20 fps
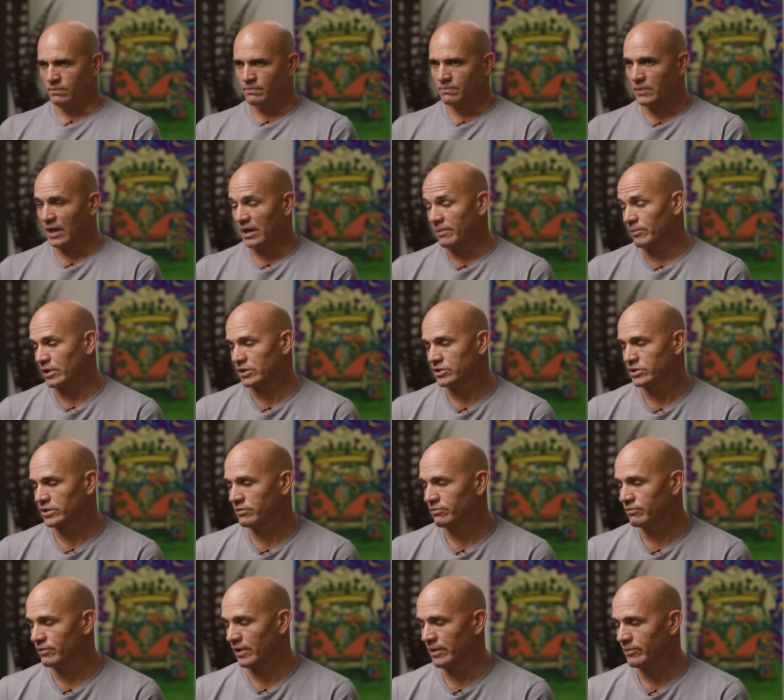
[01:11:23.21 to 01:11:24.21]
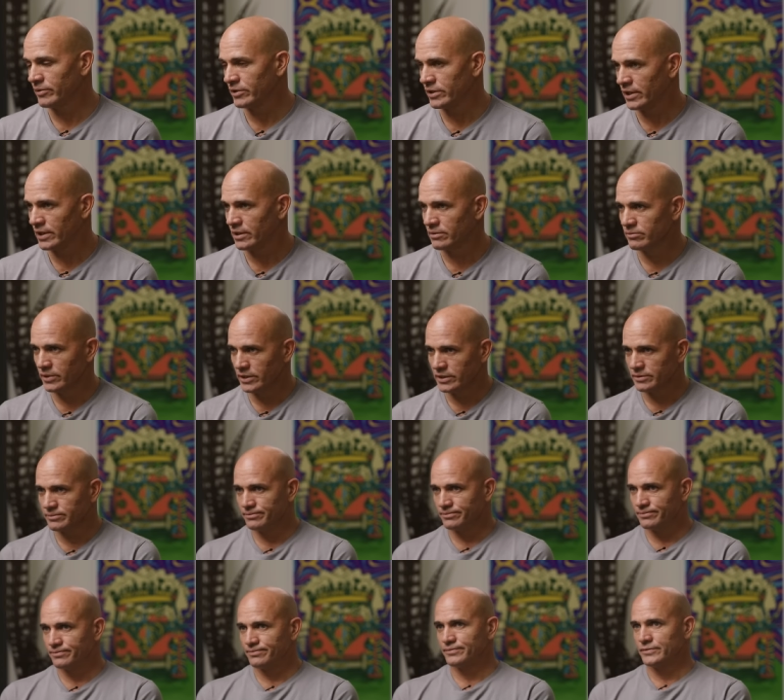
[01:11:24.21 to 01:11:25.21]
I'm actually fine with that. But
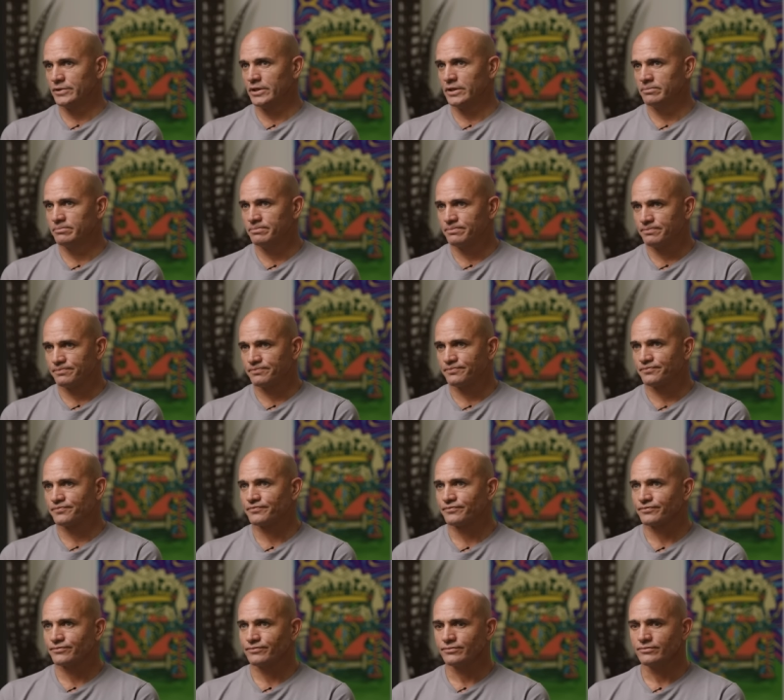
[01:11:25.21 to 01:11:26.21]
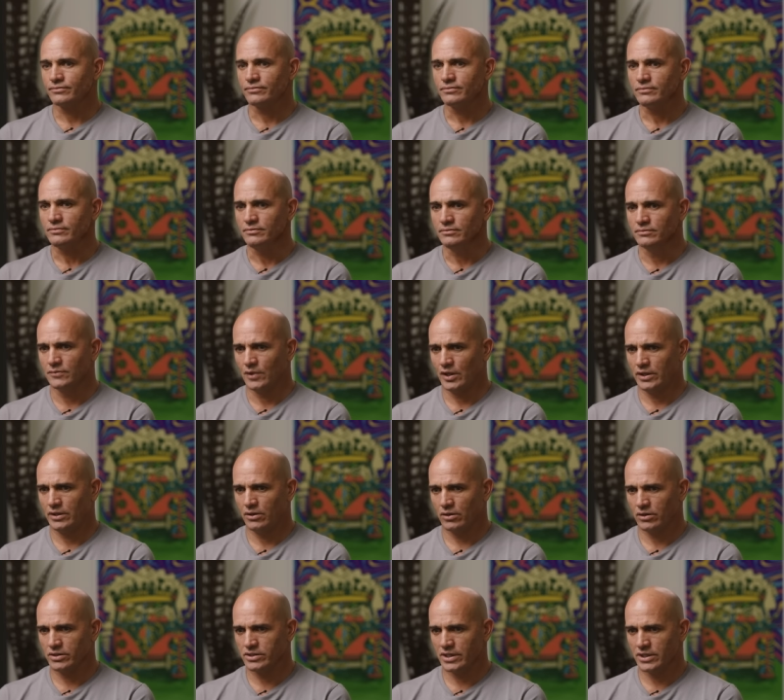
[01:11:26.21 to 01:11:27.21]
um, you
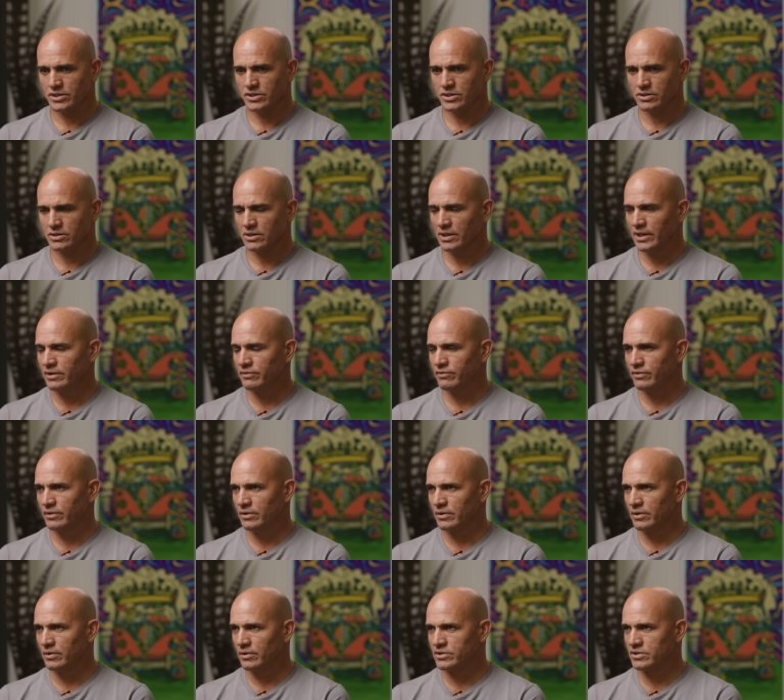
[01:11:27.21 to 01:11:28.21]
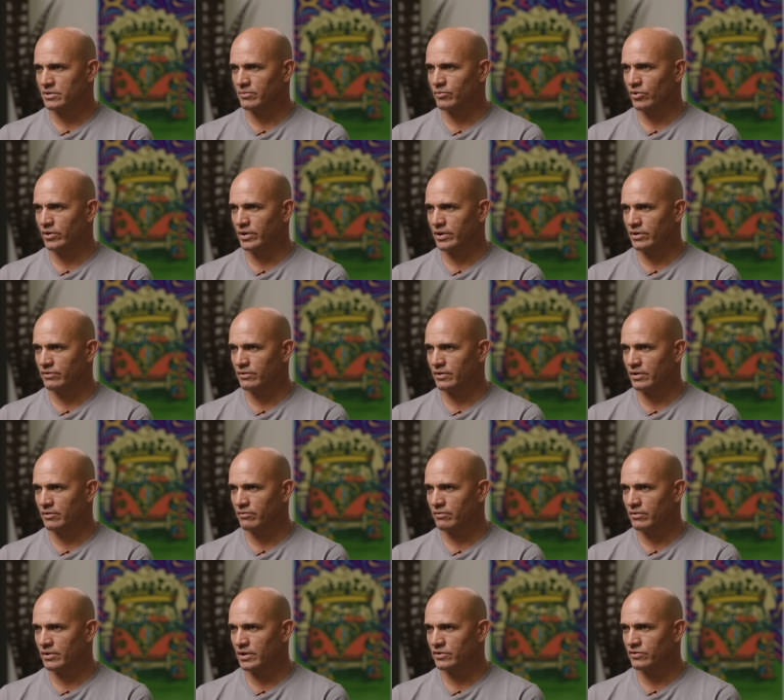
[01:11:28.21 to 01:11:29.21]
know, because that's just life. You know, at some point it,
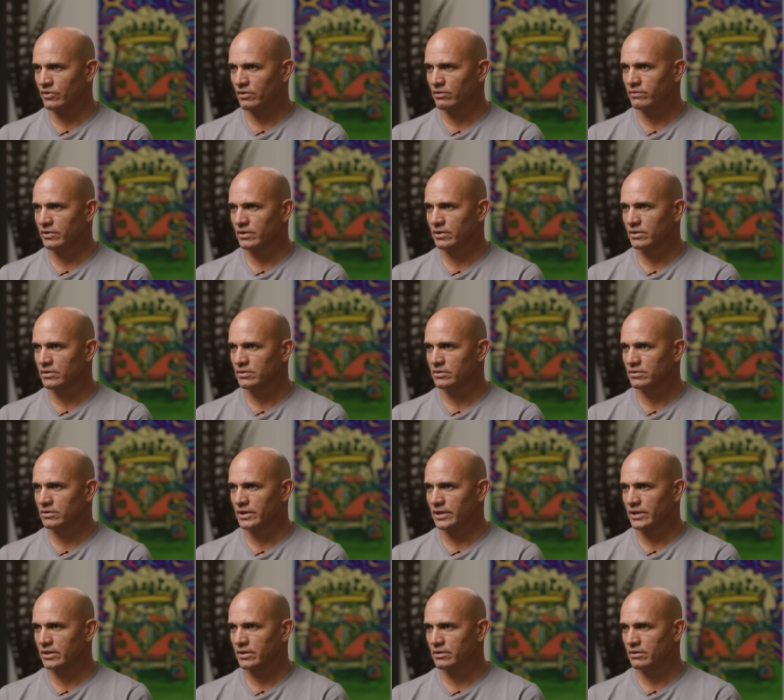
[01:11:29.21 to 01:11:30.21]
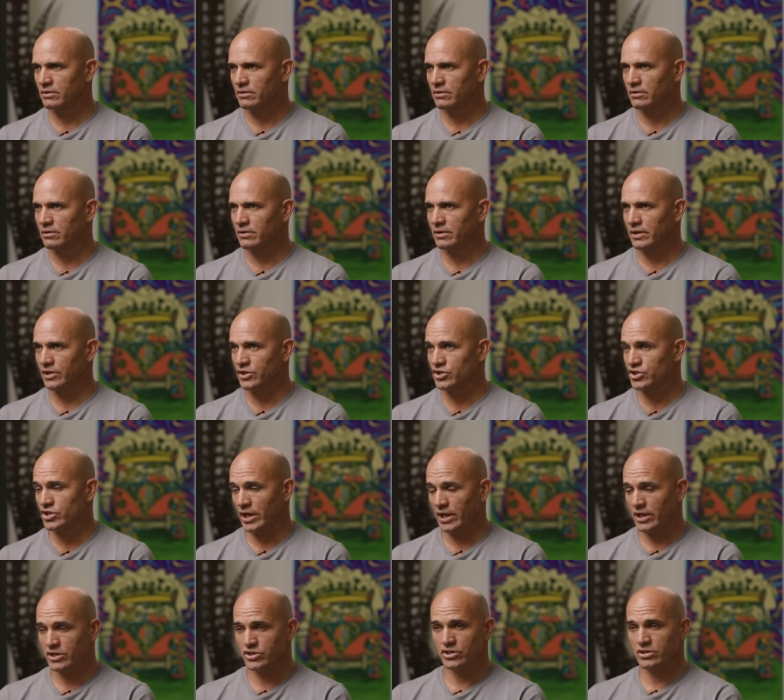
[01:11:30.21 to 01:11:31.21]
it, it's over. Like things
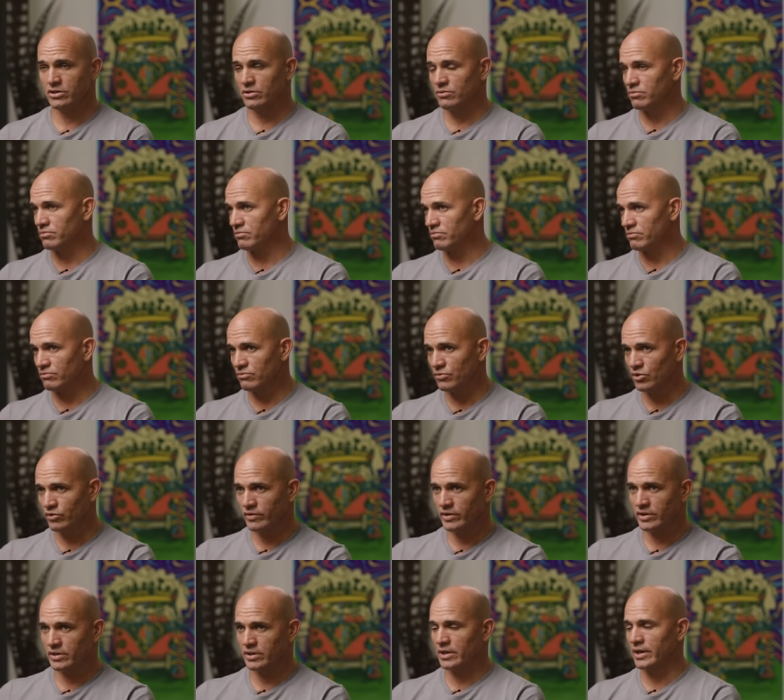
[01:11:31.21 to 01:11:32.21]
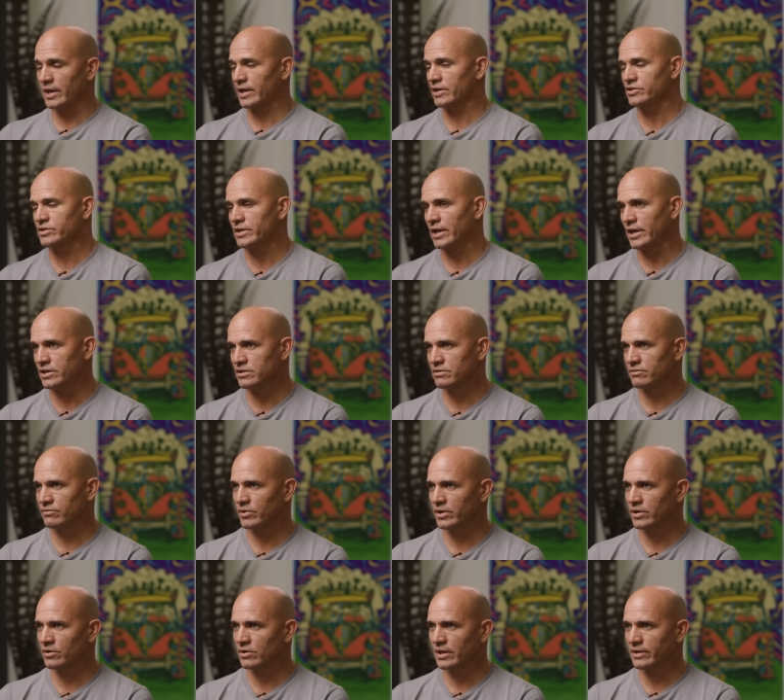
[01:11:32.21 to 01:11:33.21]
change, and you move into the next stage of
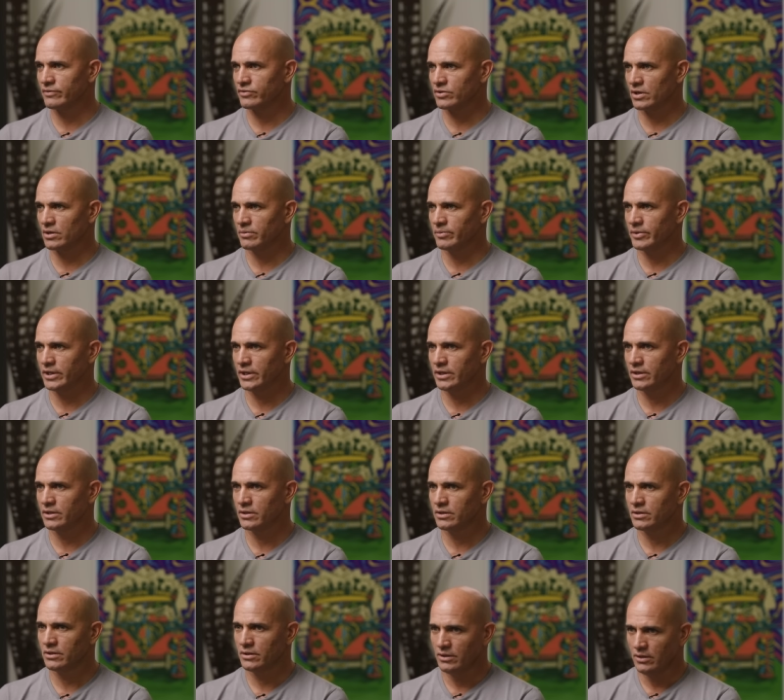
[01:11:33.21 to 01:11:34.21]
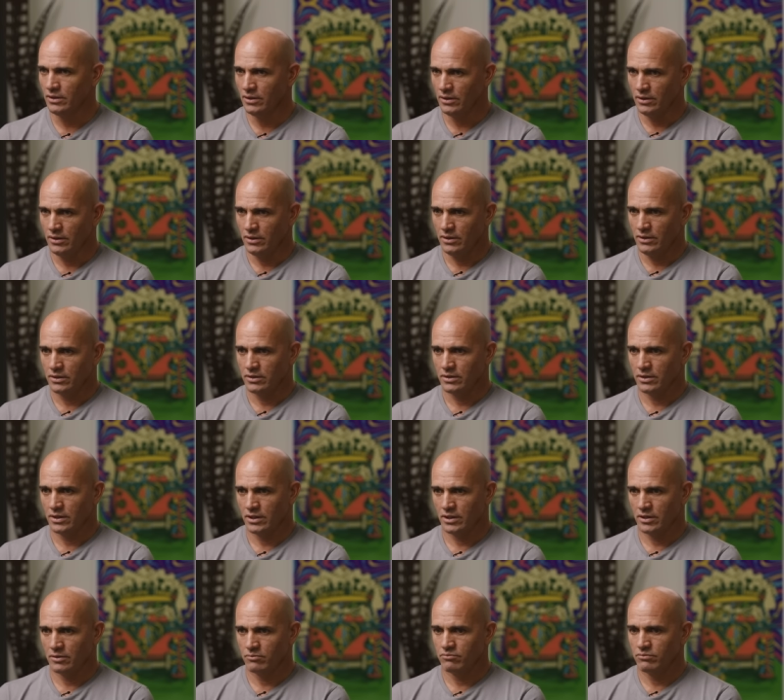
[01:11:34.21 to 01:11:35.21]
what your life's going to be. And
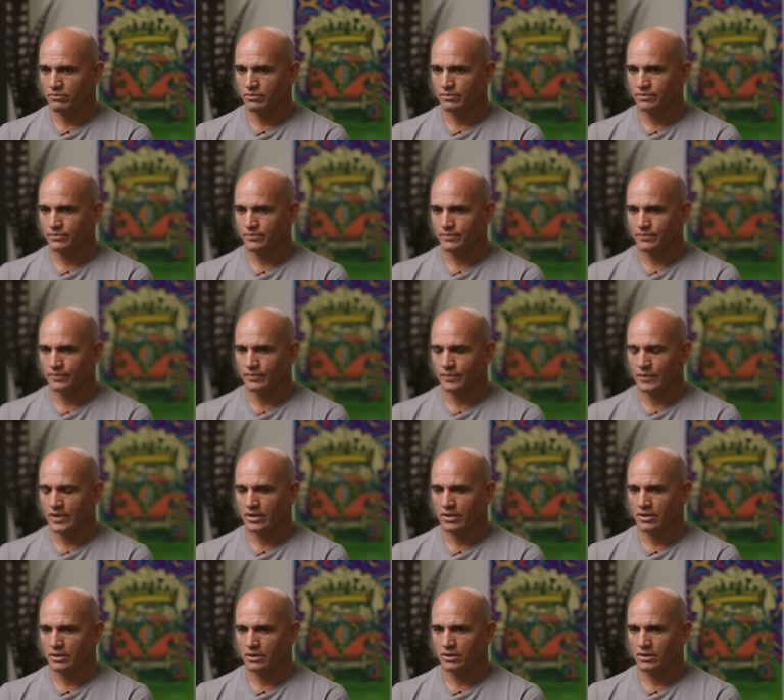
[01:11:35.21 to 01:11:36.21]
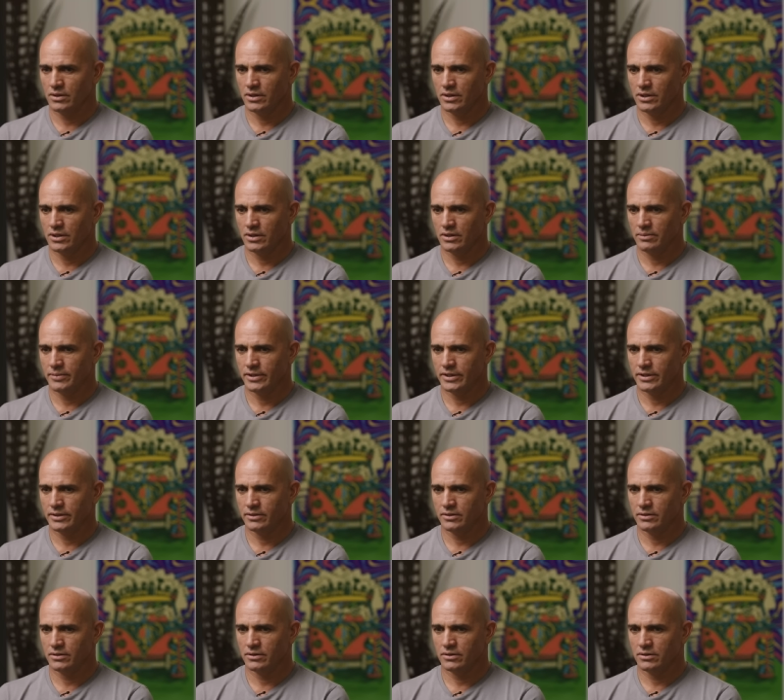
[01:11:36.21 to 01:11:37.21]
um, uh, but
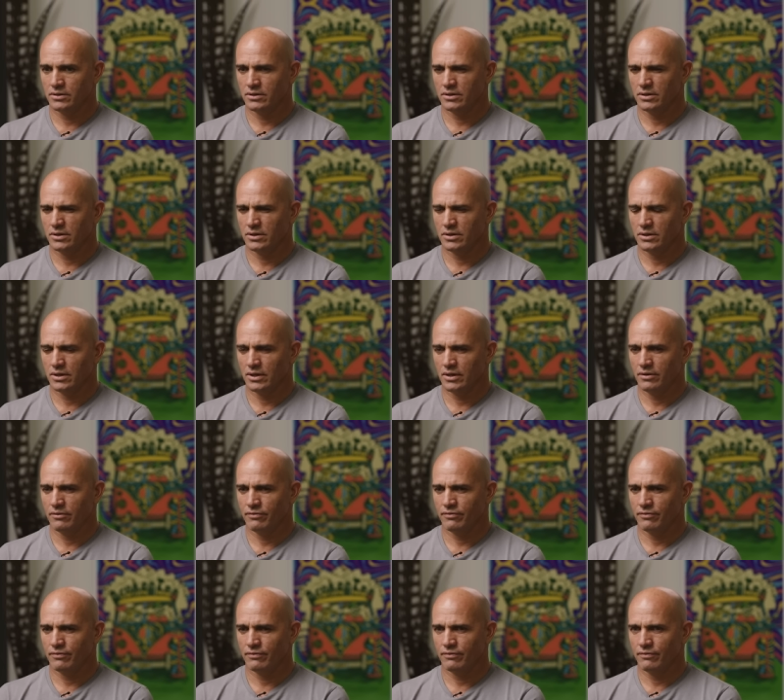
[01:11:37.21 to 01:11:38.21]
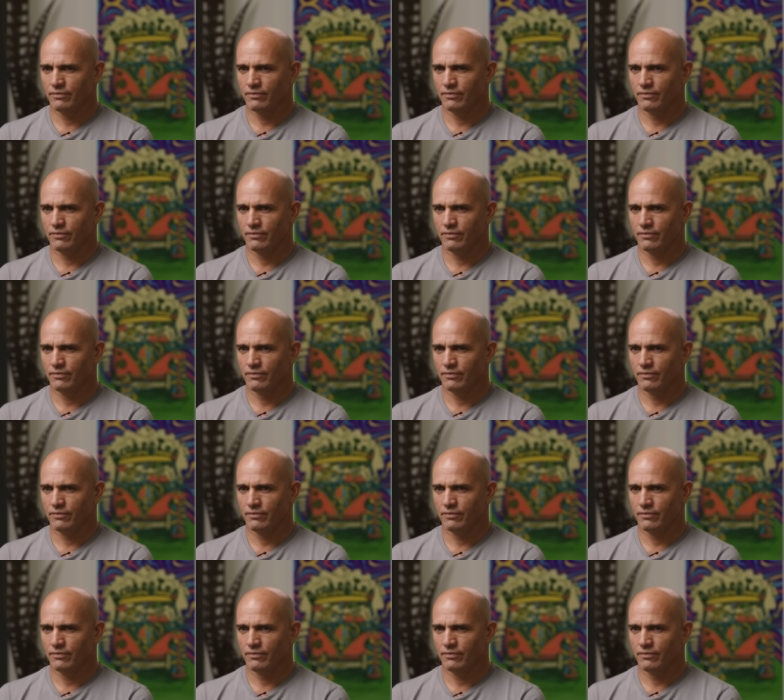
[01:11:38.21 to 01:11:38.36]
I've